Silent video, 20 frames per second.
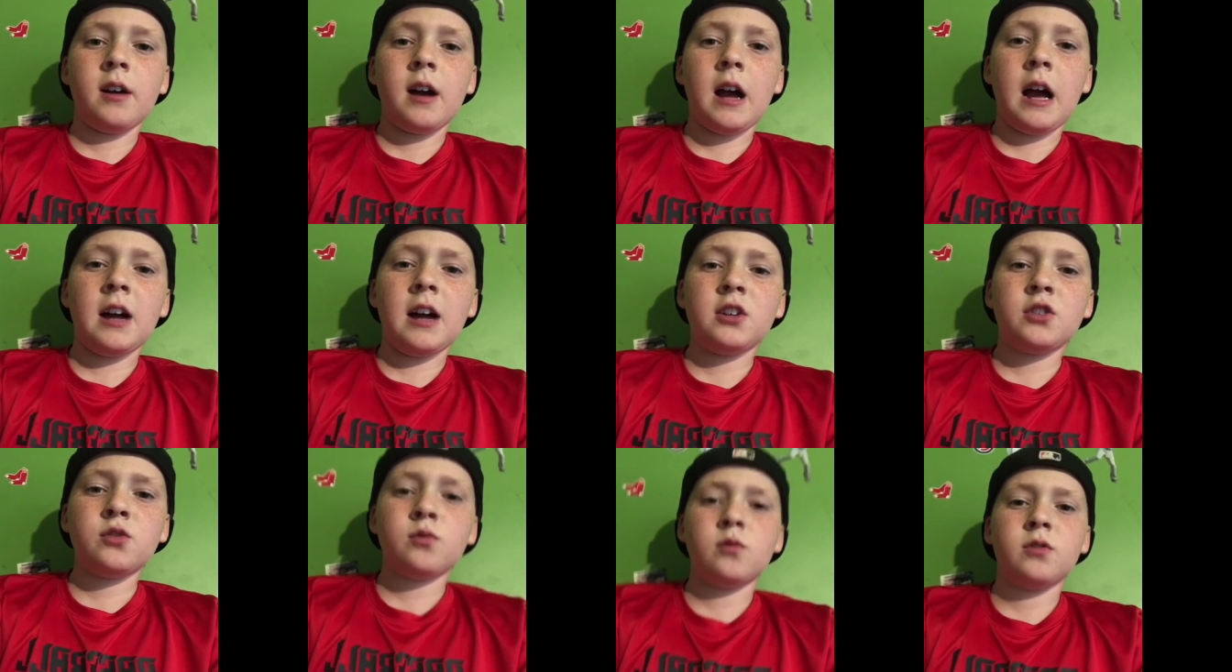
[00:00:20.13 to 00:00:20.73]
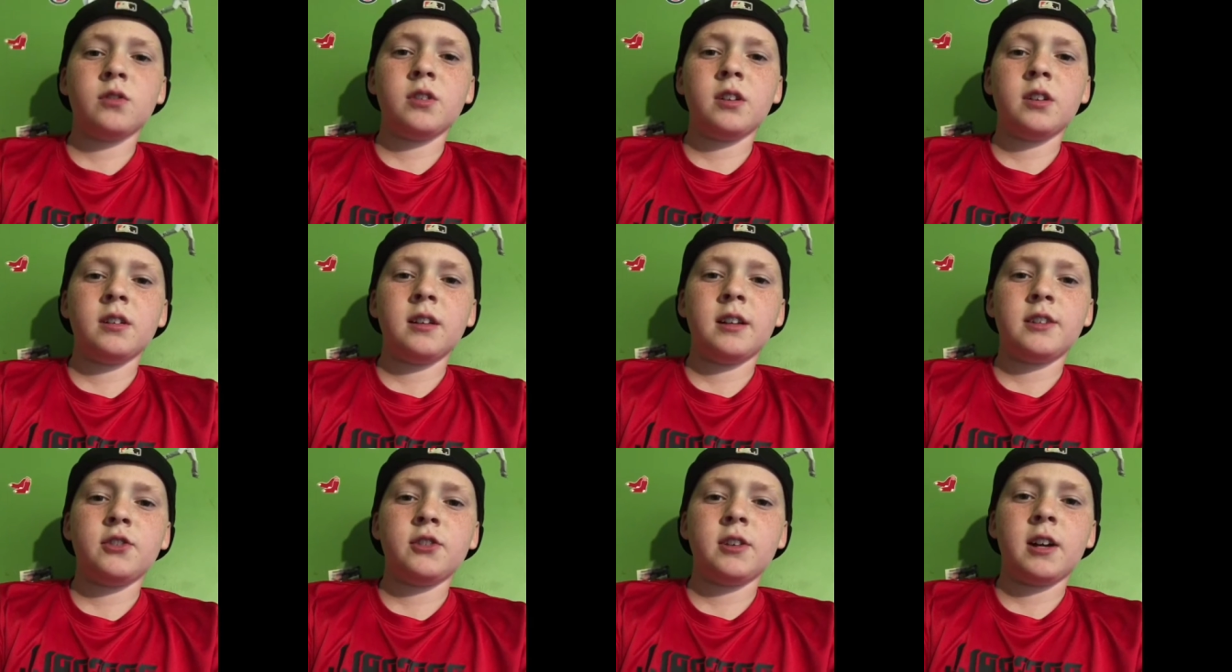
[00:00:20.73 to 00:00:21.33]
I actually wanted to
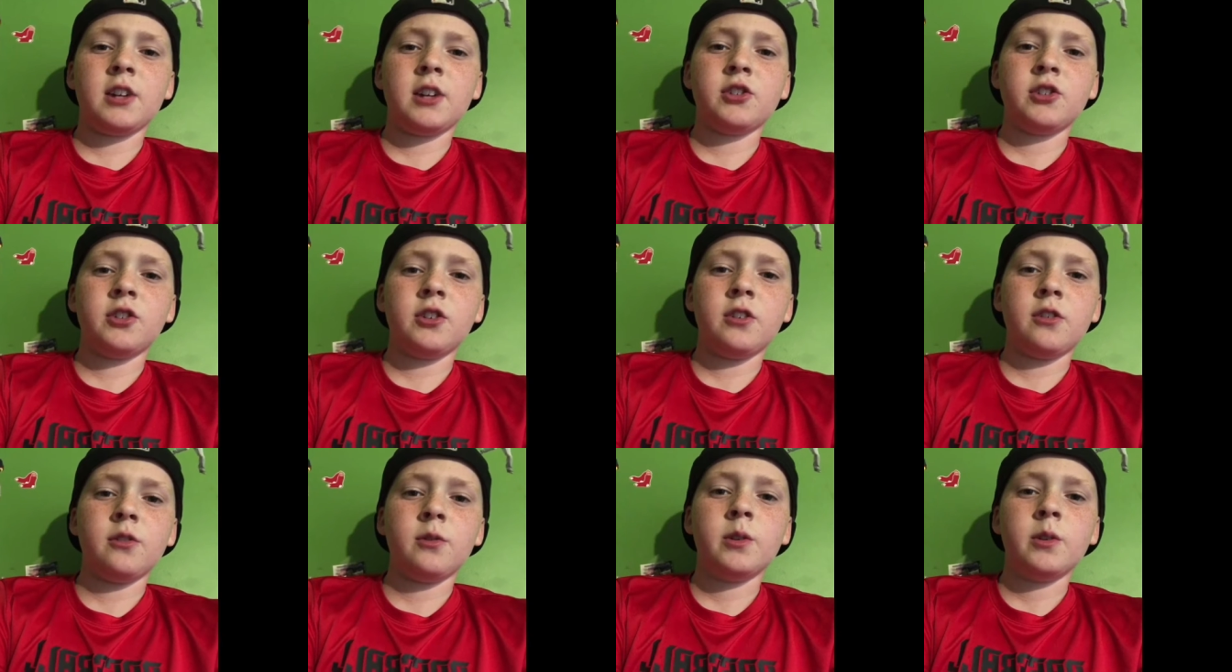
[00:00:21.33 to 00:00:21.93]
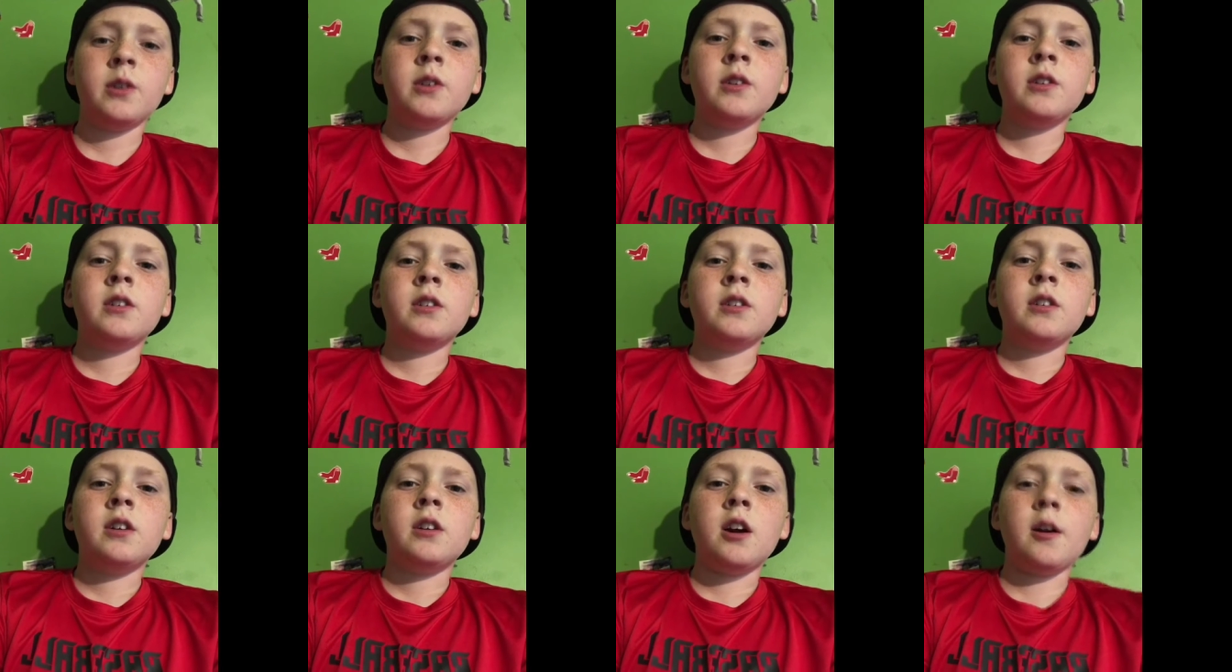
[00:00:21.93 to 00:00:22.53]
let you guys know
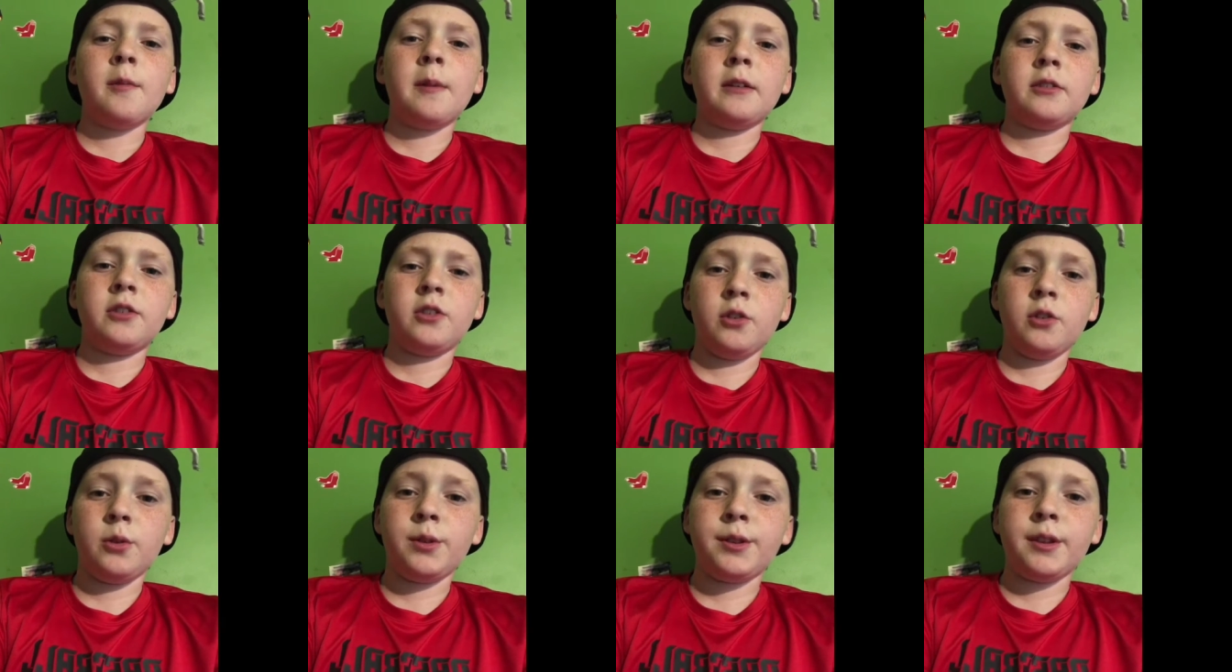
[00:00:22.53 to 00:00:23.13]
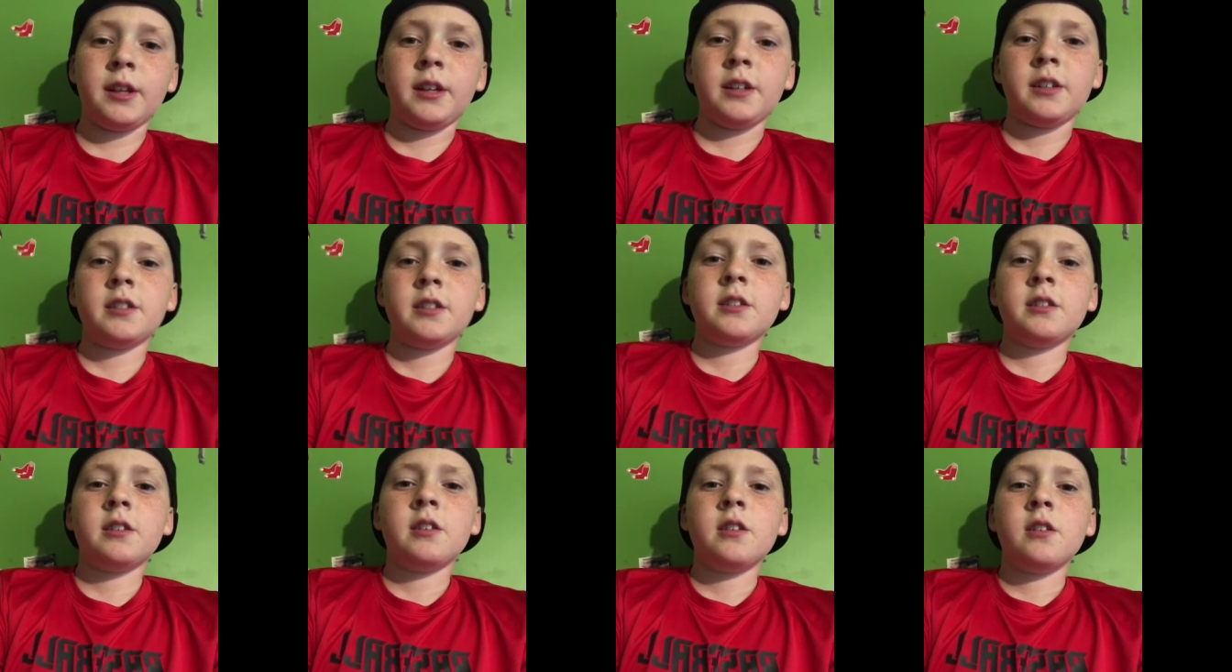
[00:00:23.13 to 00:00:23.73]
about two
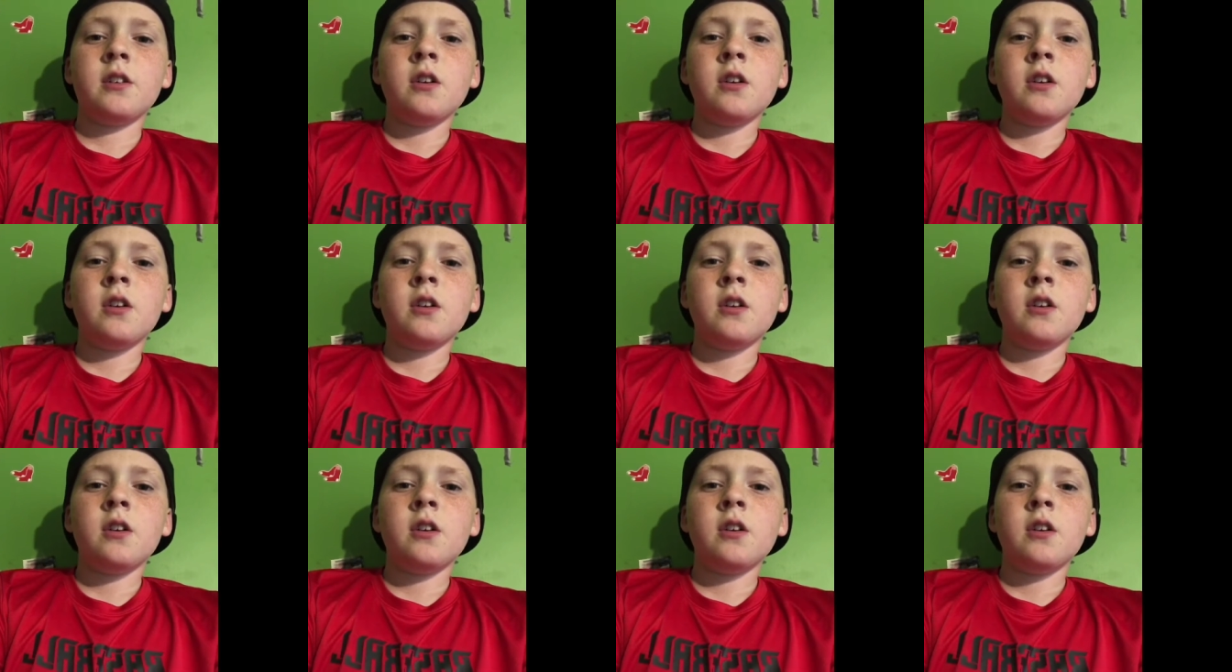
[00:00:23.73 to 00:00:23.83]
things.